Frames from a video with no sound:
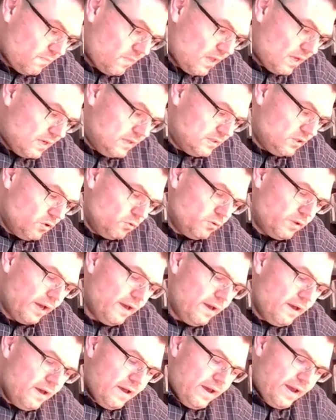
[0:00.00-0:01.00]
So the
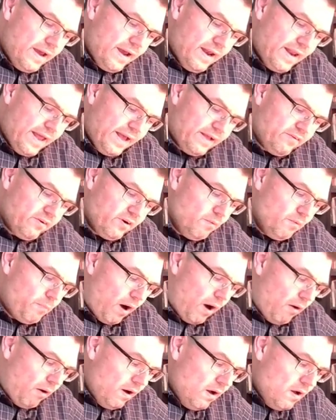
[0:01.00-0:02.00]
electrical
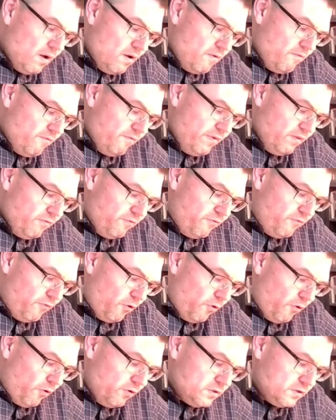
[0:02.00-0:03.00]
power will
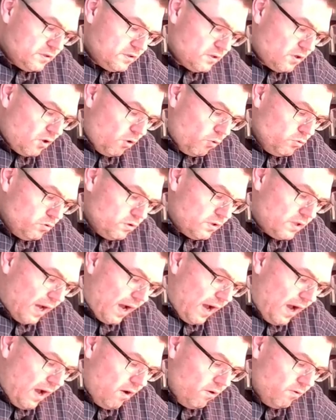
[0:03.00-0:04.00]
first go
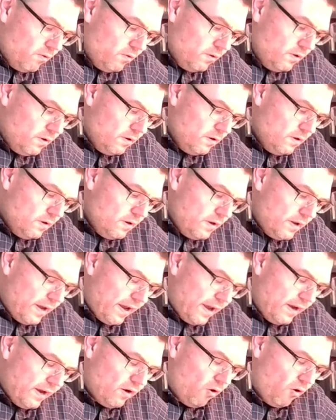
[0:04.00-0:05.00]
down.
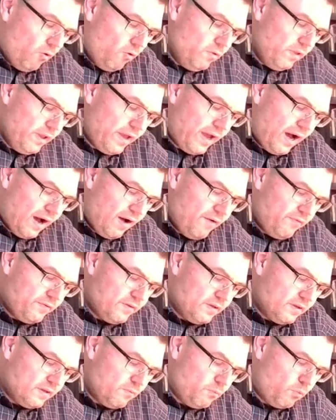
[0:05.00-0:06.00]
And only after
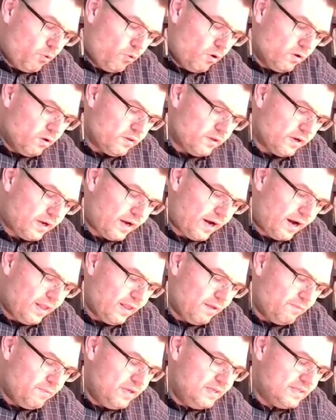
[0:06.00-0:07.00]
the water
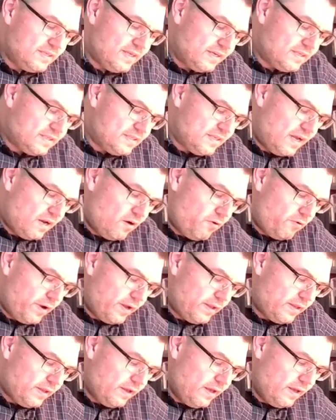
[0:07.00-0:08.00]
column is
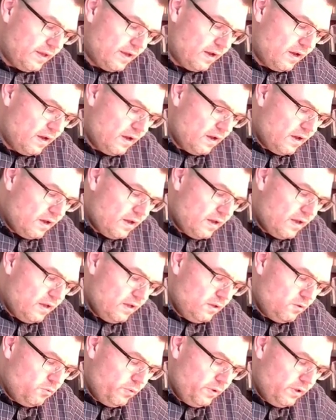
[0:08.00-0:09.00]
accelerating here,
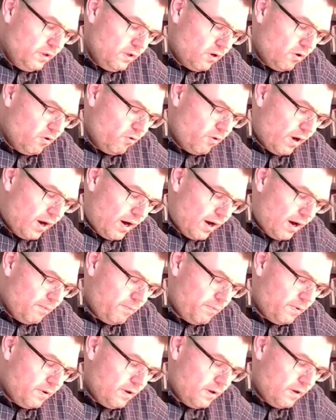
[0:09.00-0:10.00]
it will go
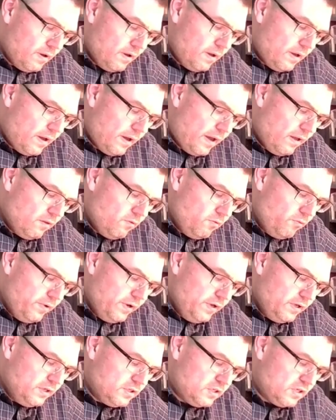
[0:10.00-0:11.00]
up and
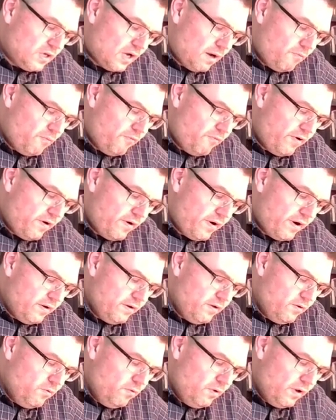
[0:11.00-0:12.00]
reach somewhere a
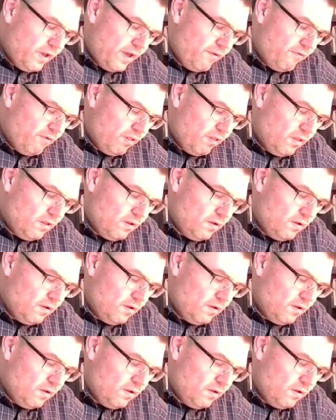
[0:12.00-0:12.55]
new level.